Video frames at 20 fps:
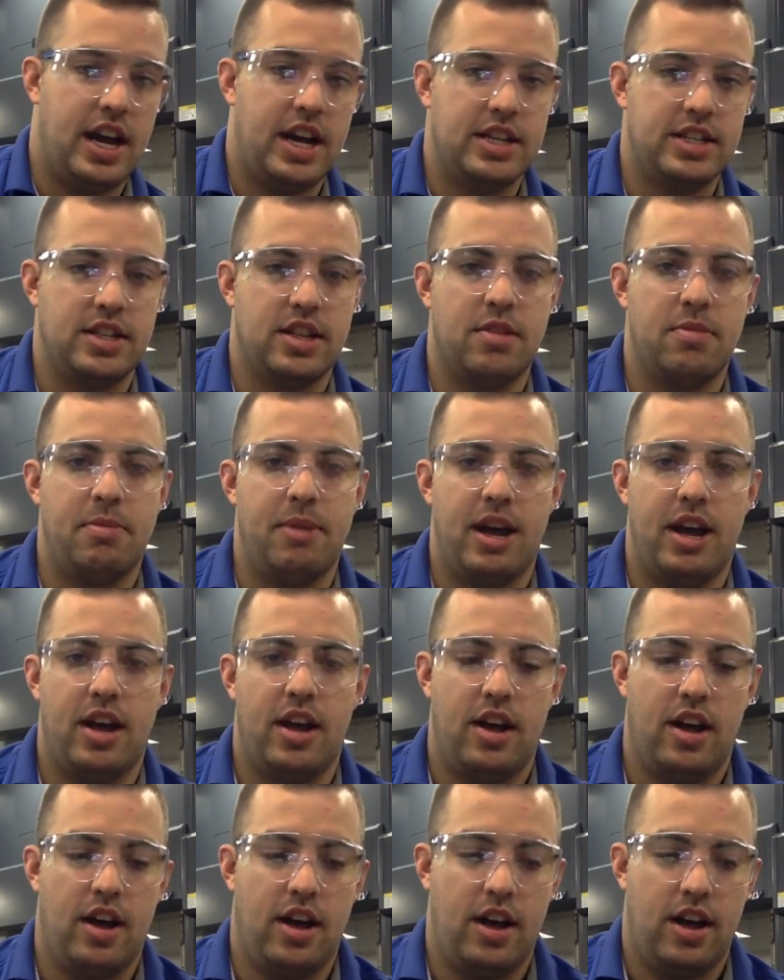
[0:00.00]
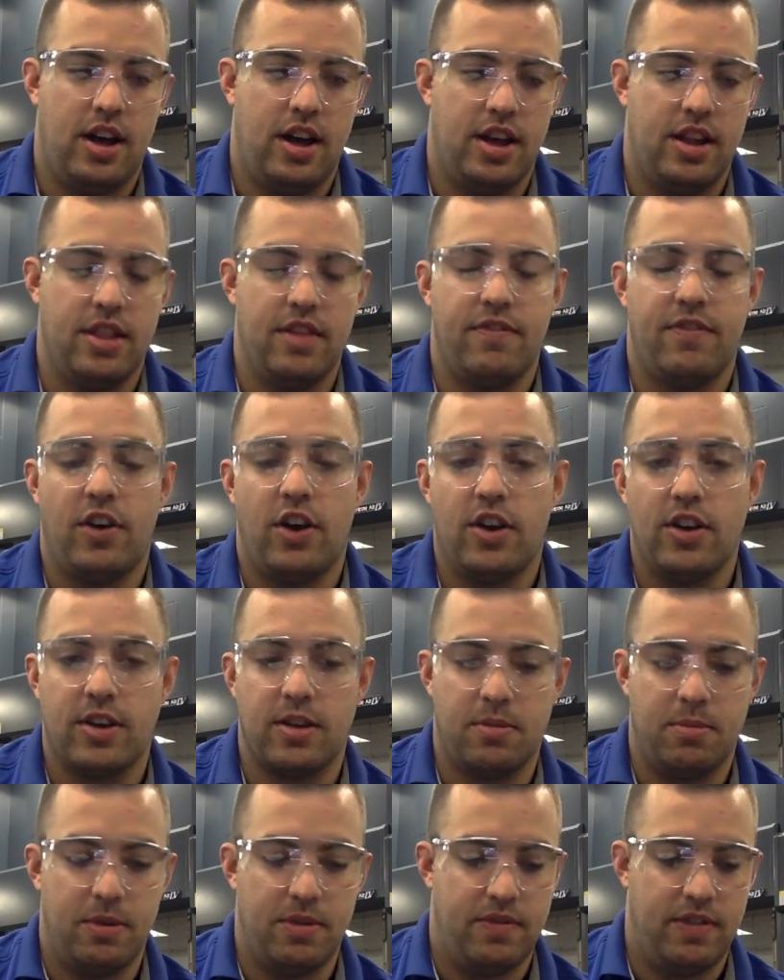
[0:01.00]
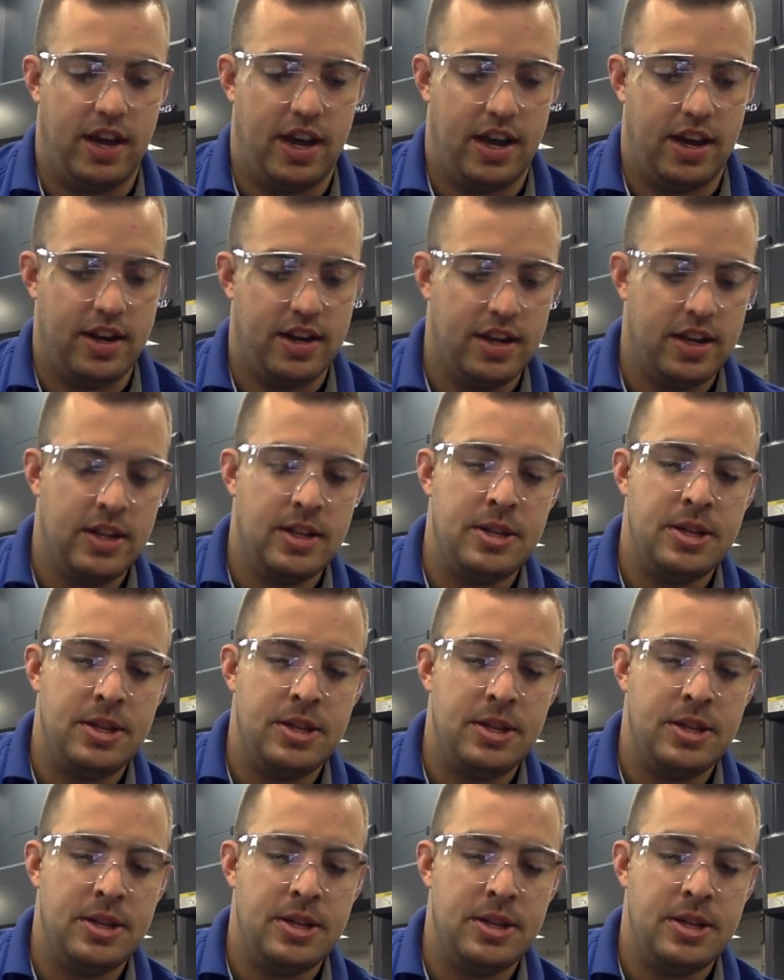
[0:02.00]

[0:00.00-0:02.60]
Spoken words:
as the volume of that.